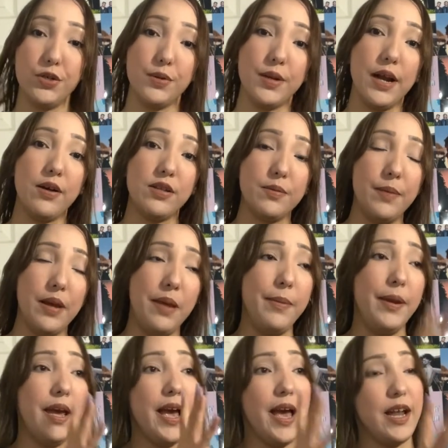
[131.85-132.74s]
when I was a
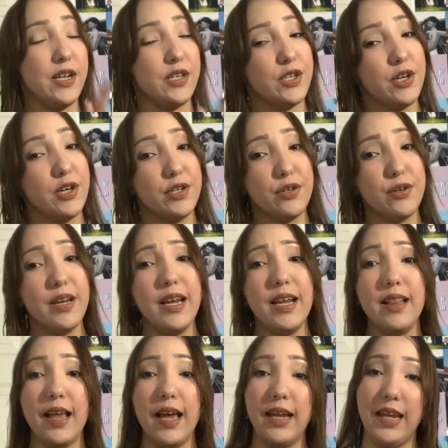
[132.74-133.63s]
baby, I had a surgery
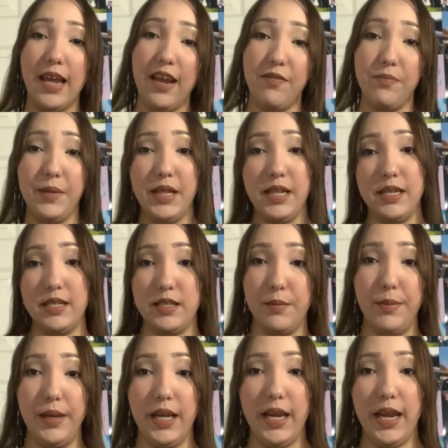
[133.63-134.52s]
that gave me the
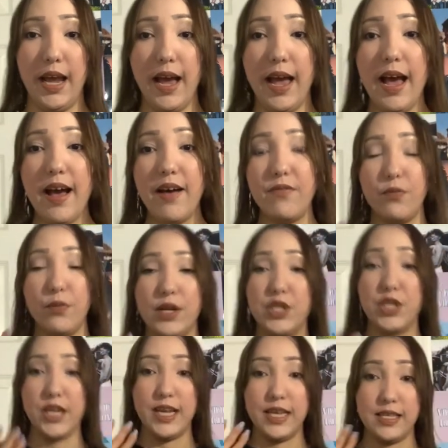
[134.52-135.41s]
disability I have,
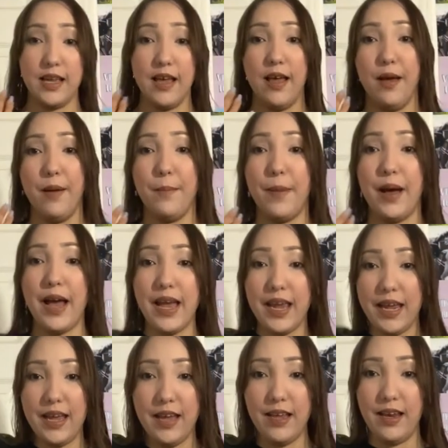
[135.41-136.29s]
which is
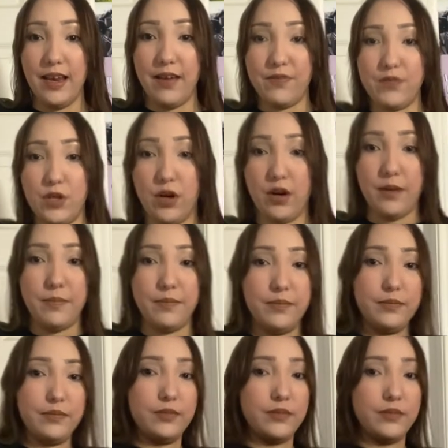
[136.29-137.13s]
my left arm